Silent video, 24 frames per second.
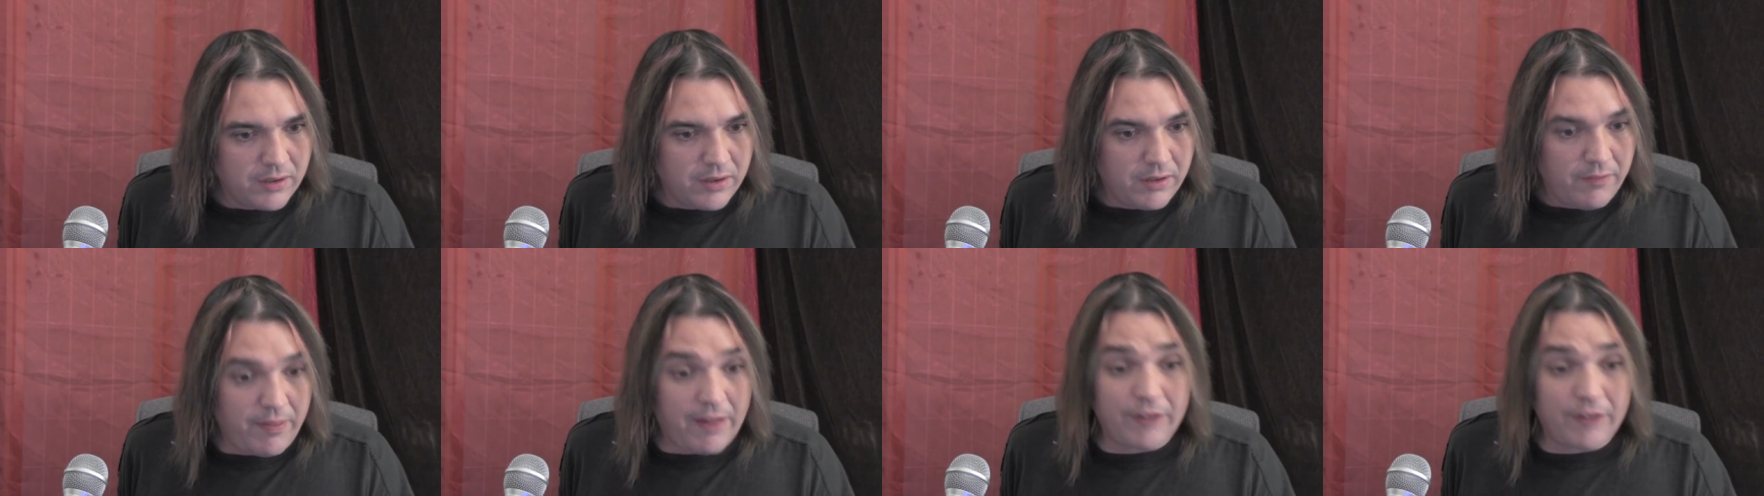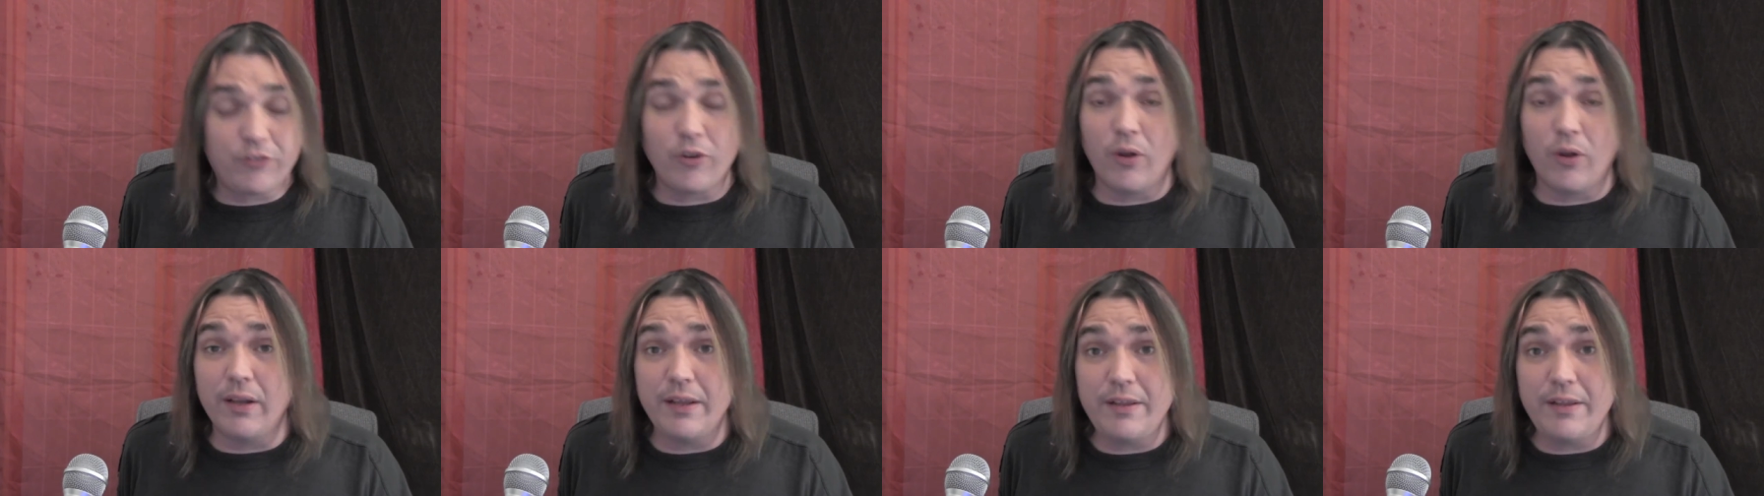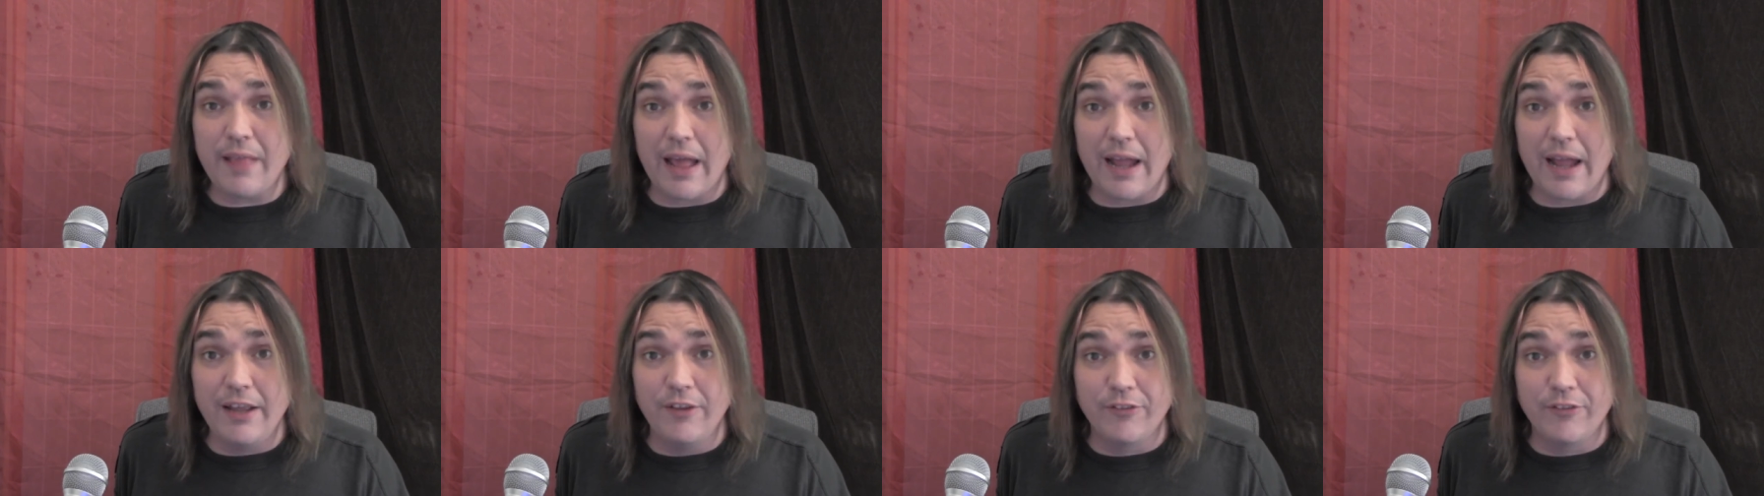That's only
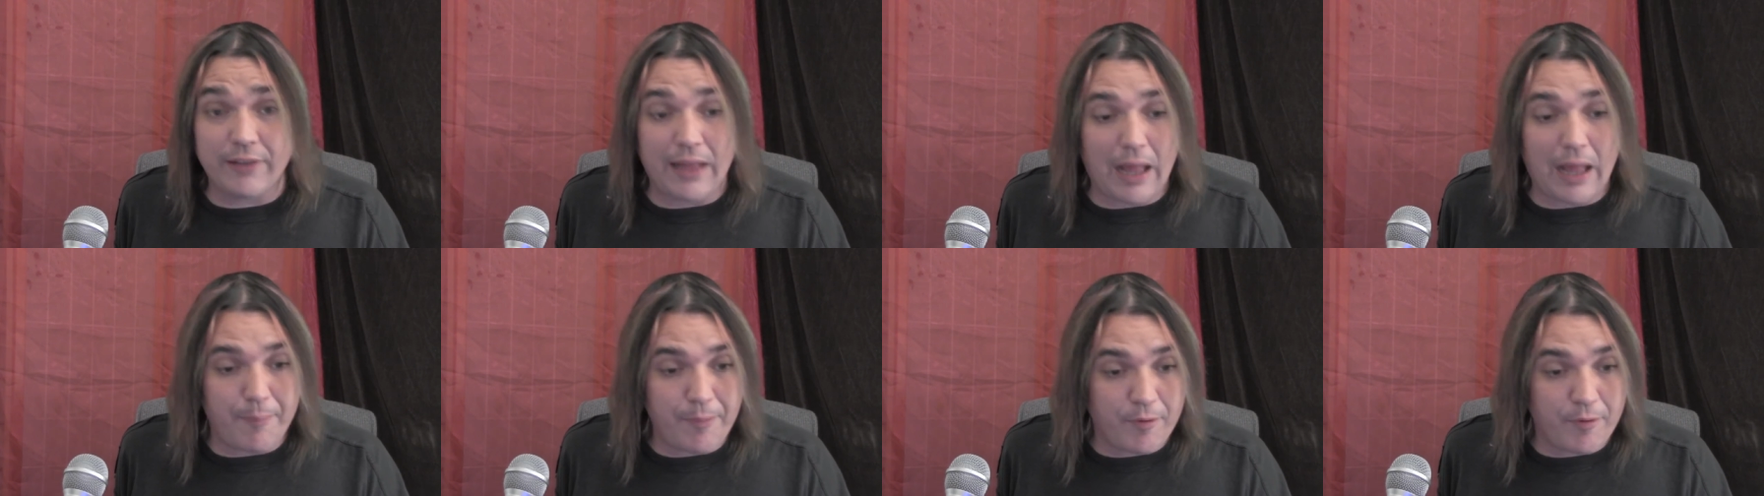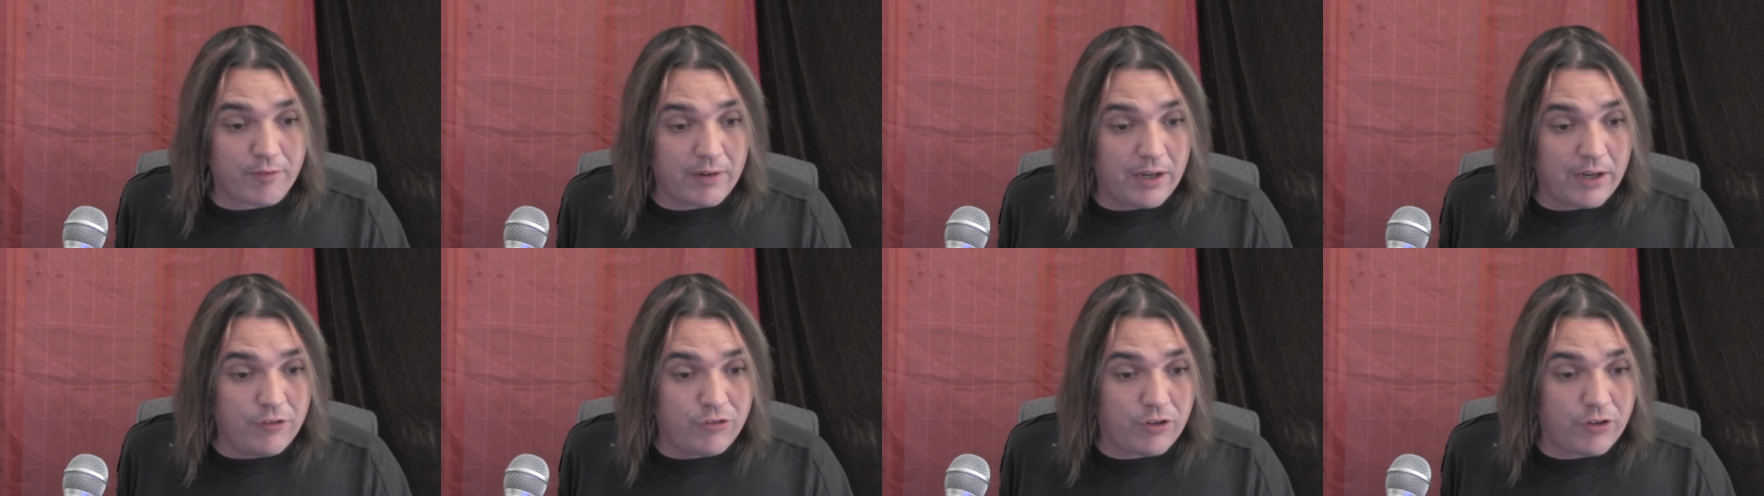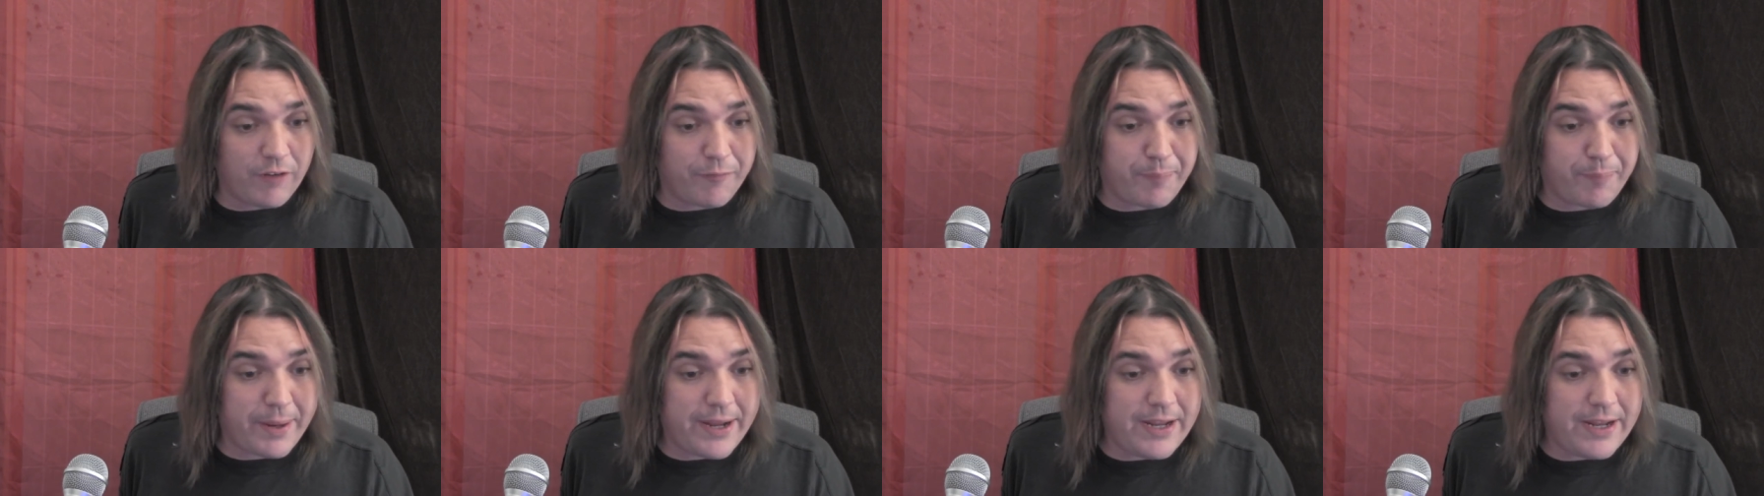the Islam, the religion
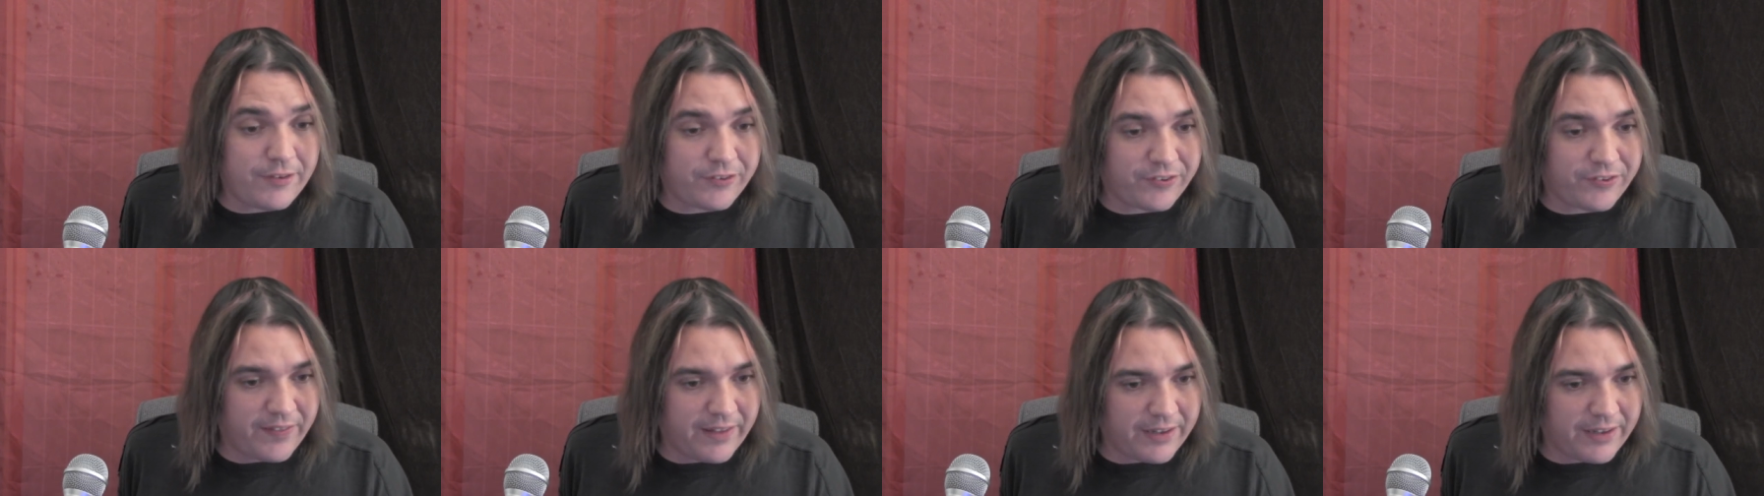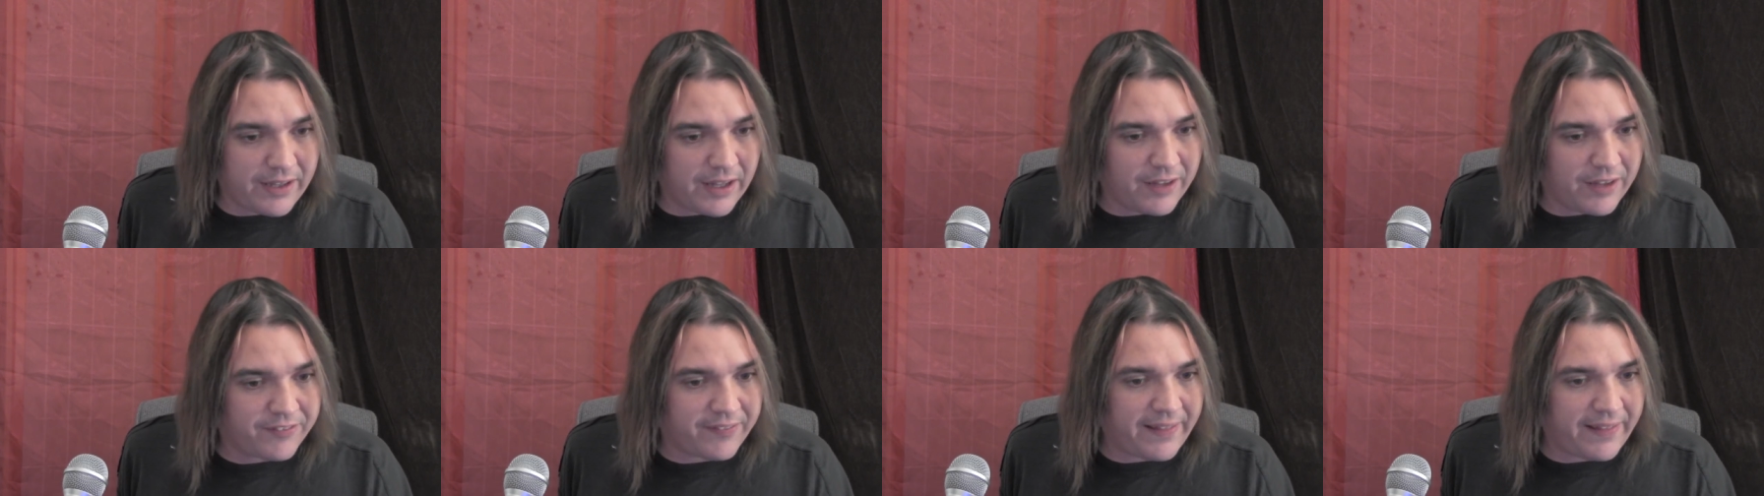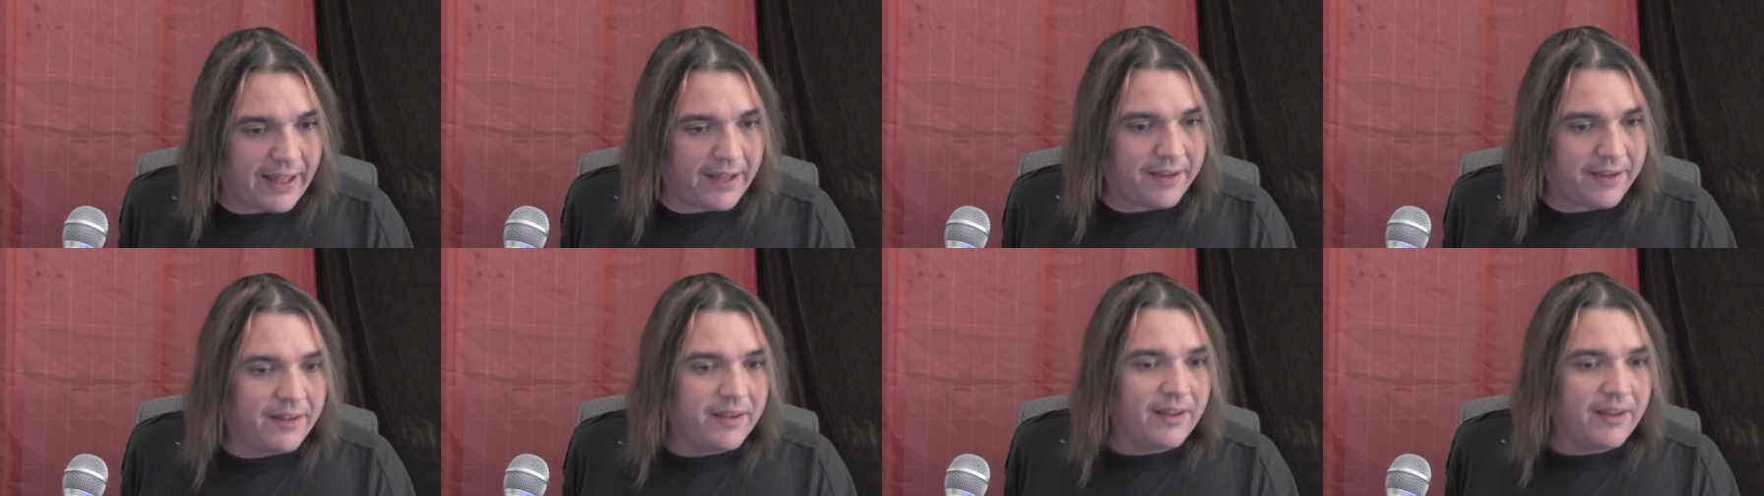of peace, that does
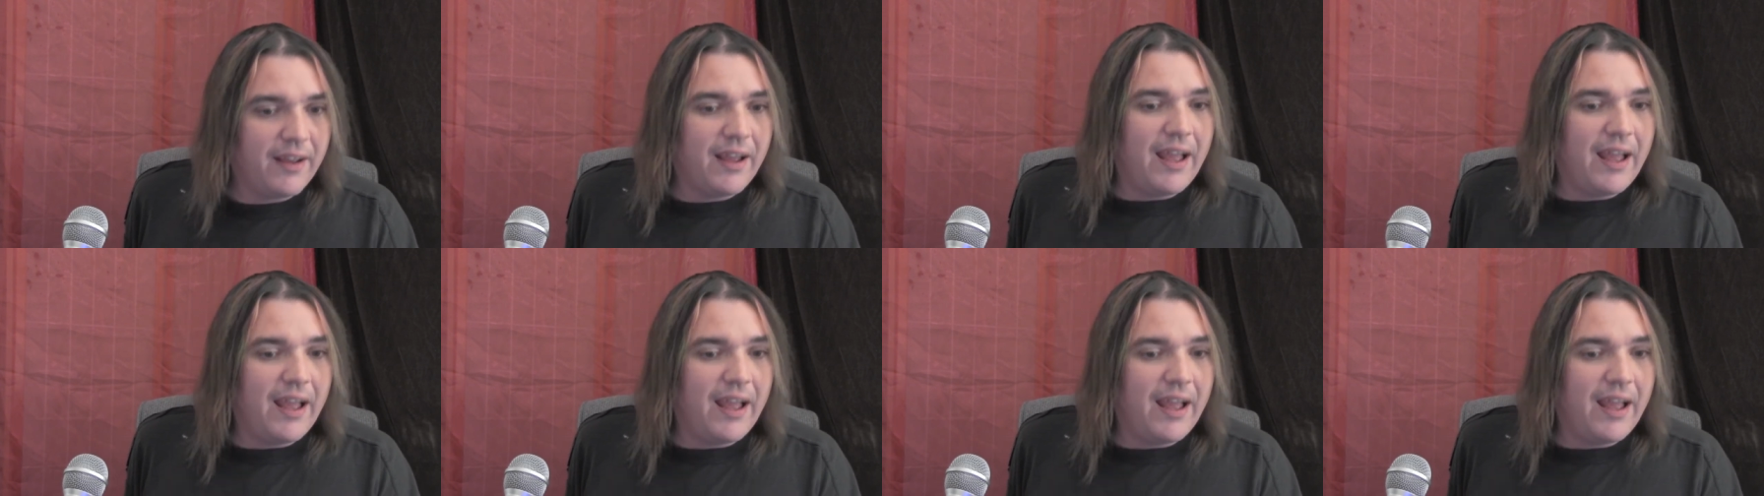that.